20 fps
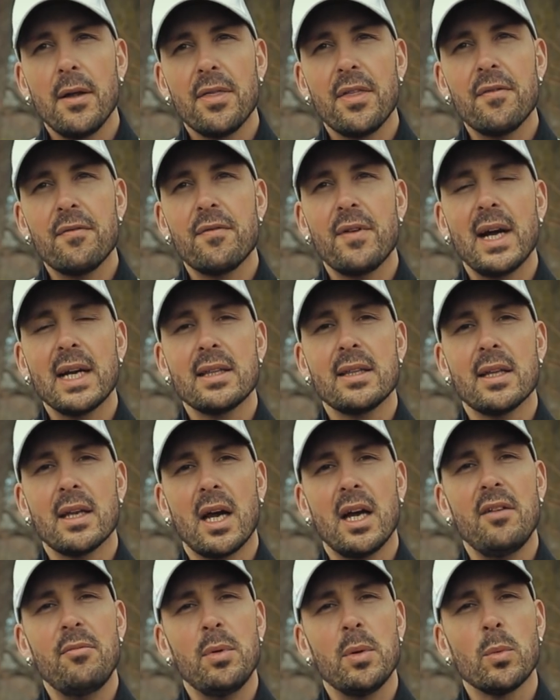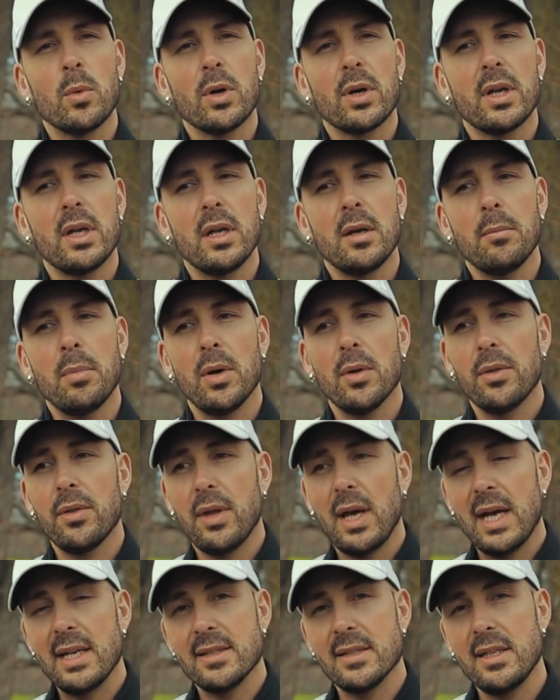the fact that I've been working
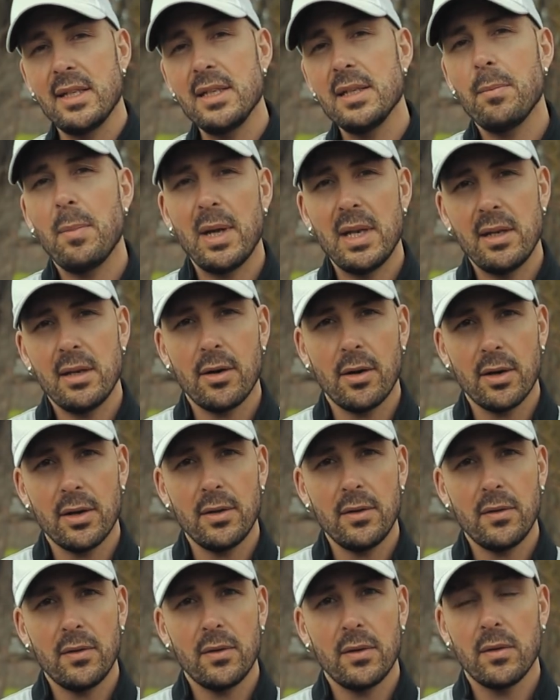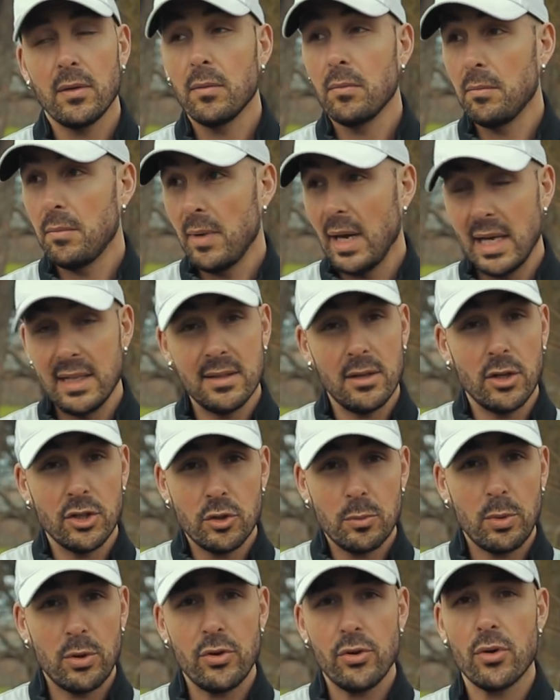both as an independent artist, as an
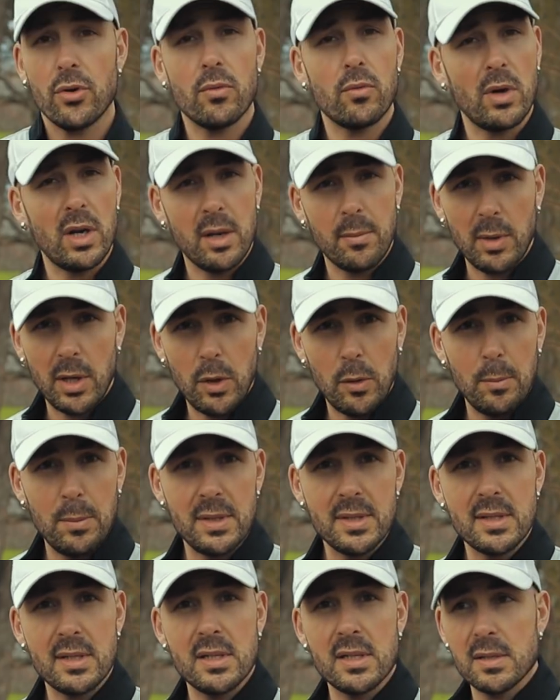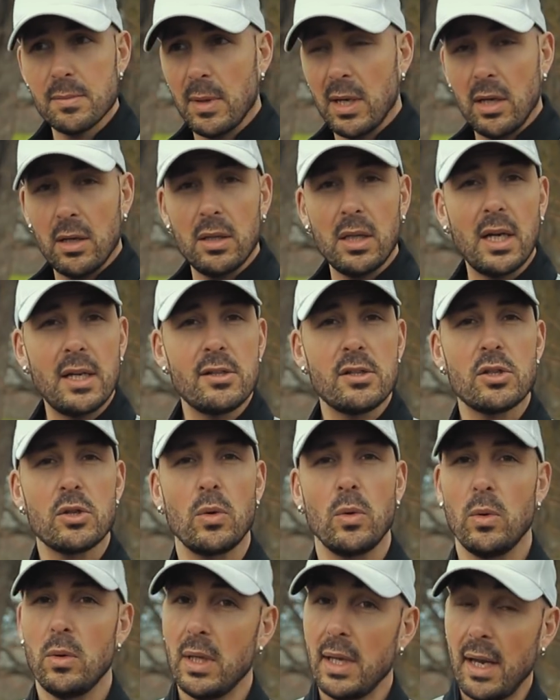entrepreneur, running my own business, my online
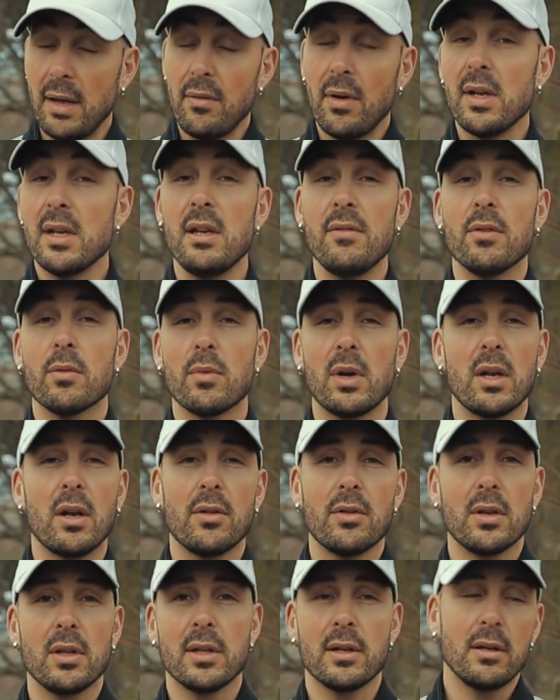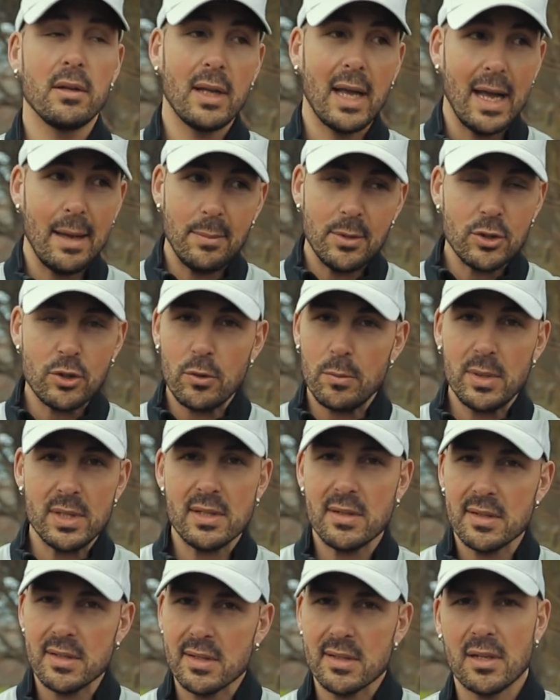school, and I've even run other little amateur
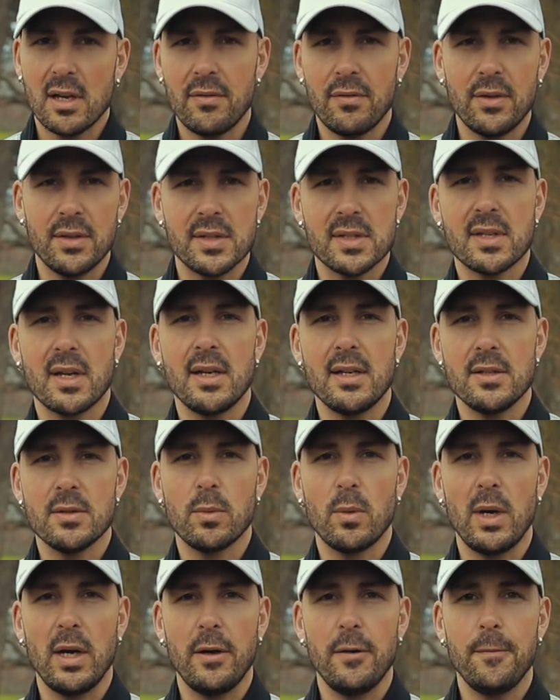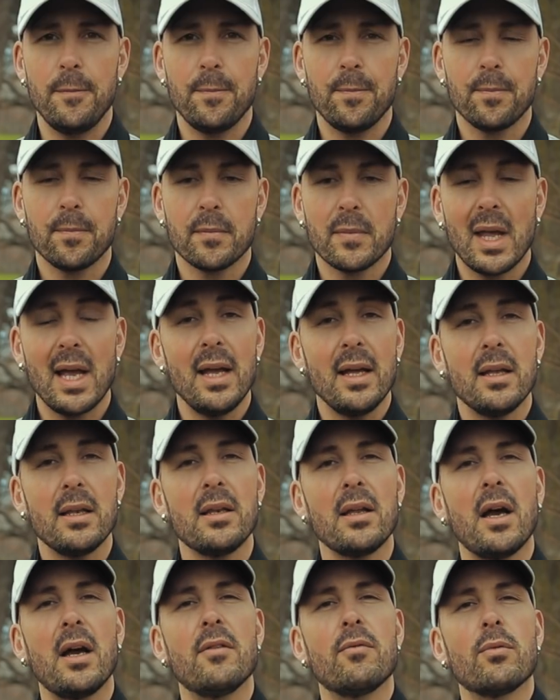businesses off on the side as well.
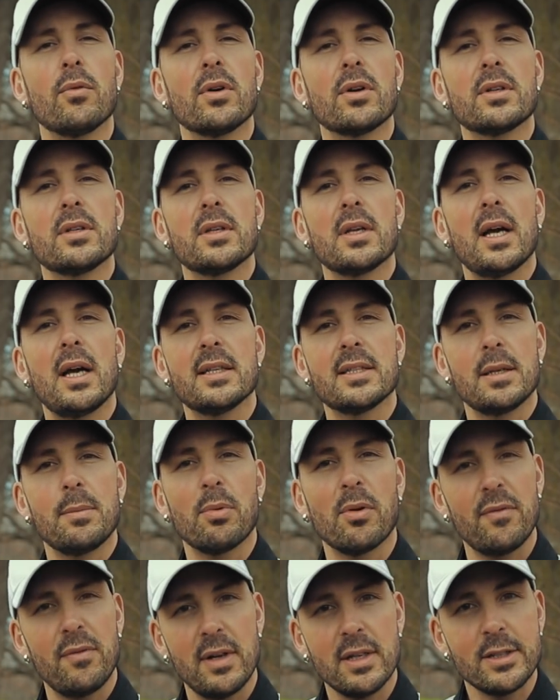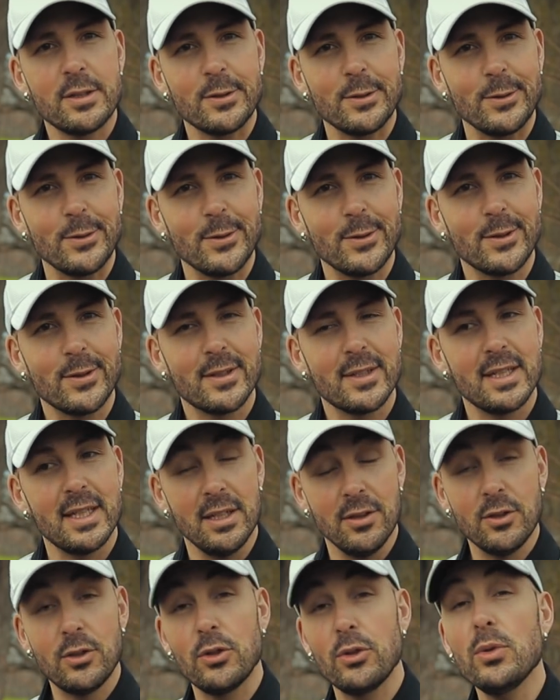And I've worked as a professional
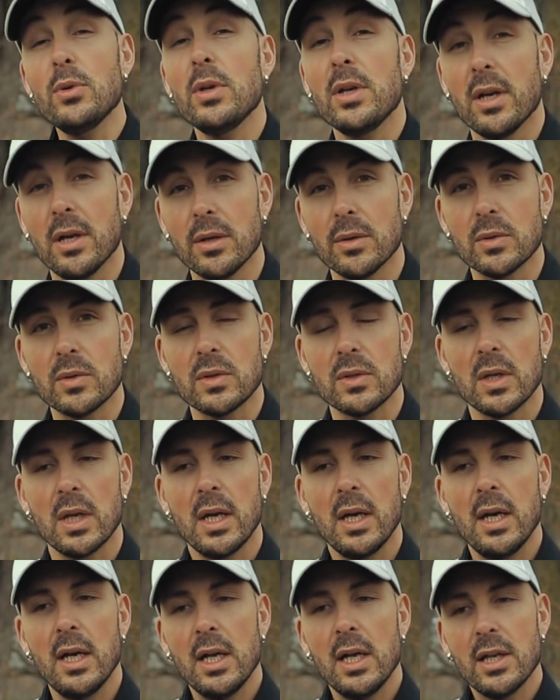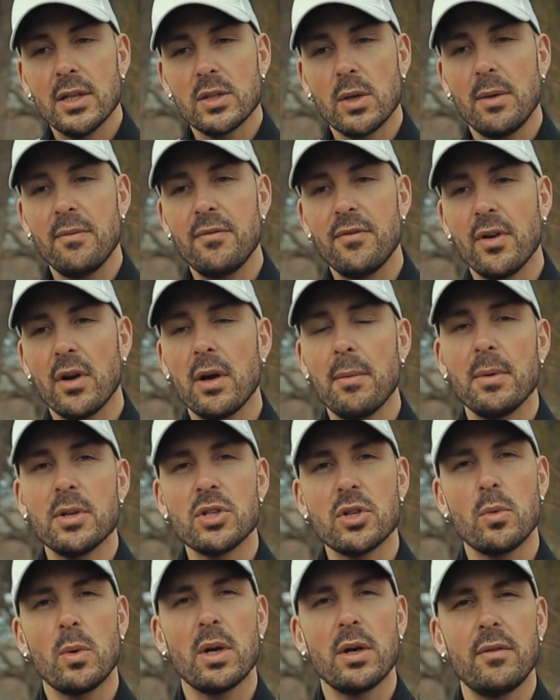in studios. So I'm very
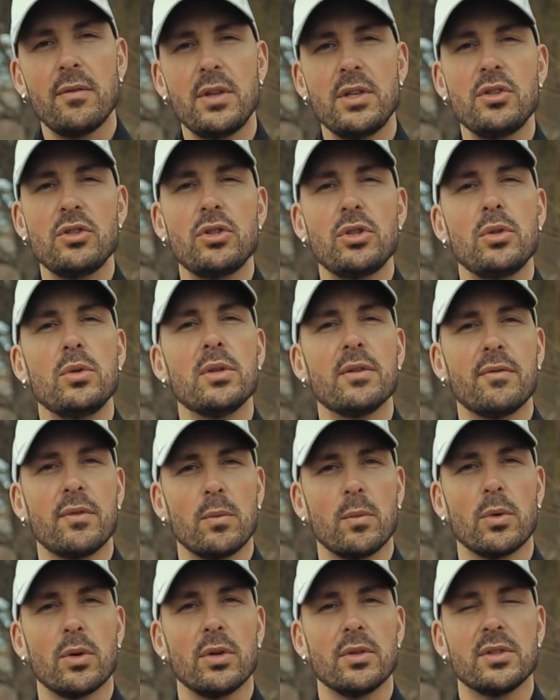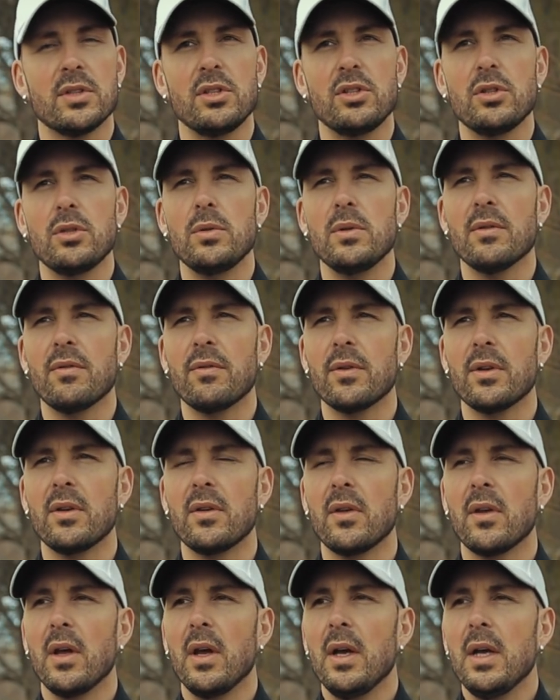much aware of these two different worlds, these two
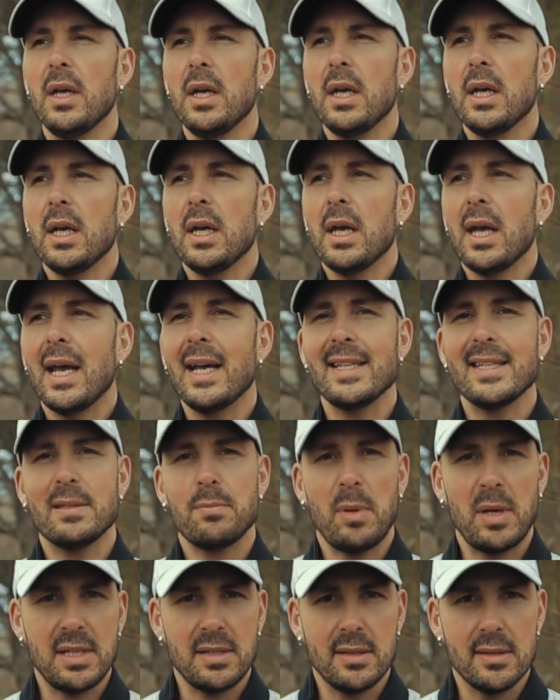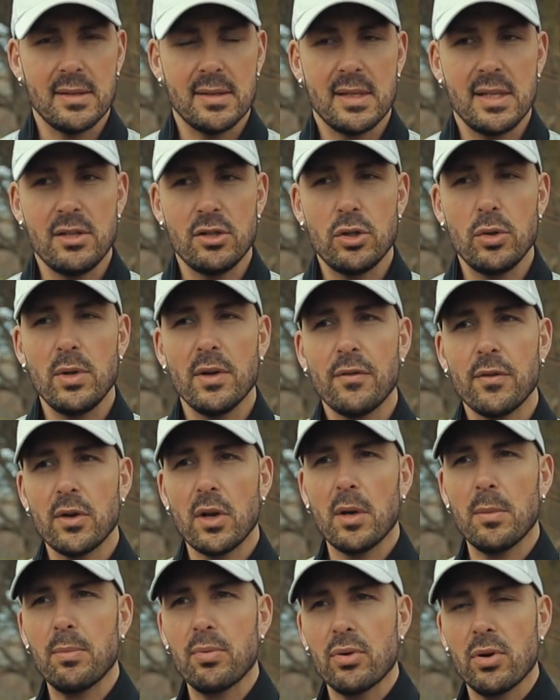different headspaces, these two
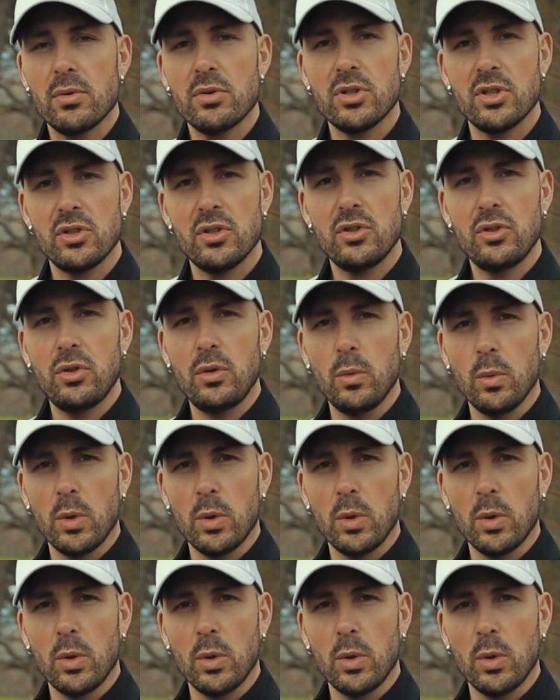different approaches to